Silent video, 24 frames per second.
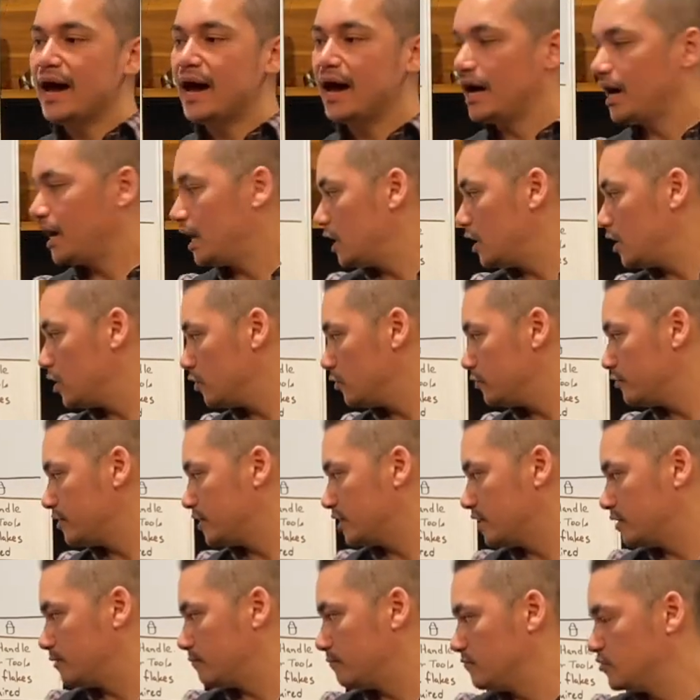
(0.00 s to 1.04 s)
how
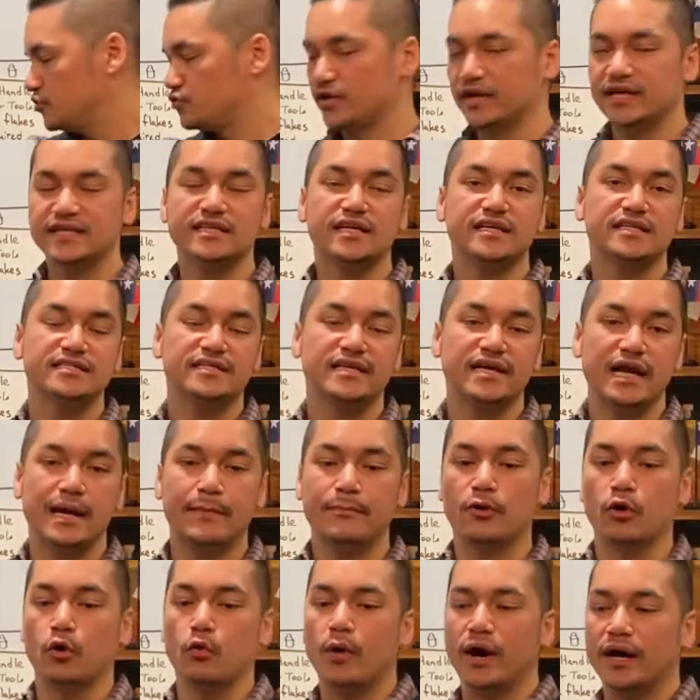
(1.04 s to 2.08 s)
the drinks are set
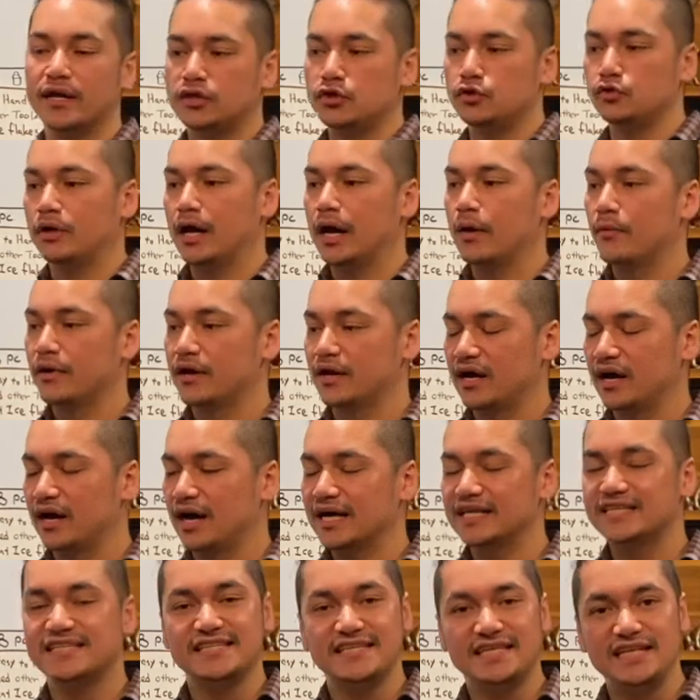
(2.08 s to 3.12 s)
up or what do I want
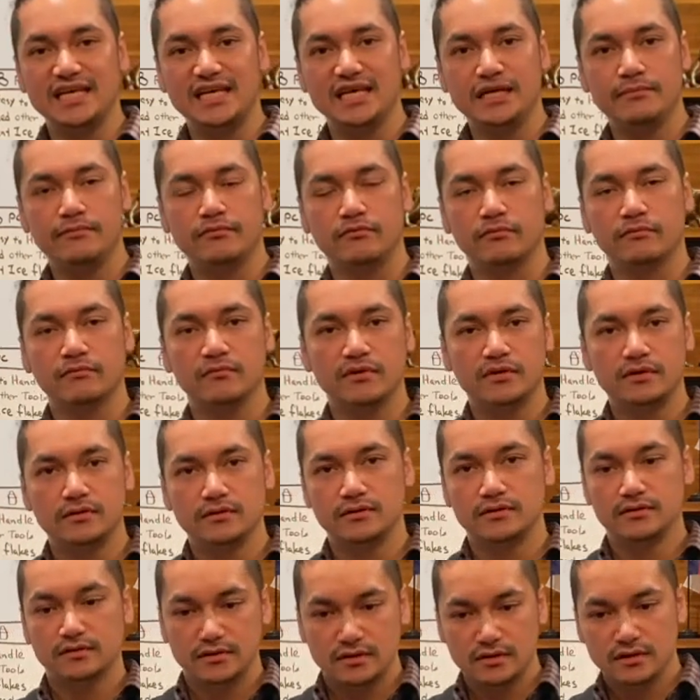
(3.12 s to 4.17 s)
to achieve,
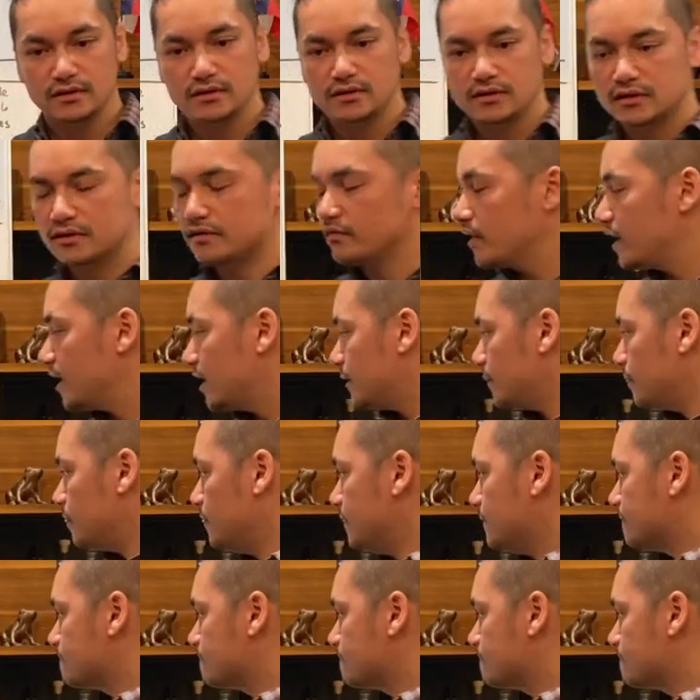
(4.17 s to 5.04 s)
right?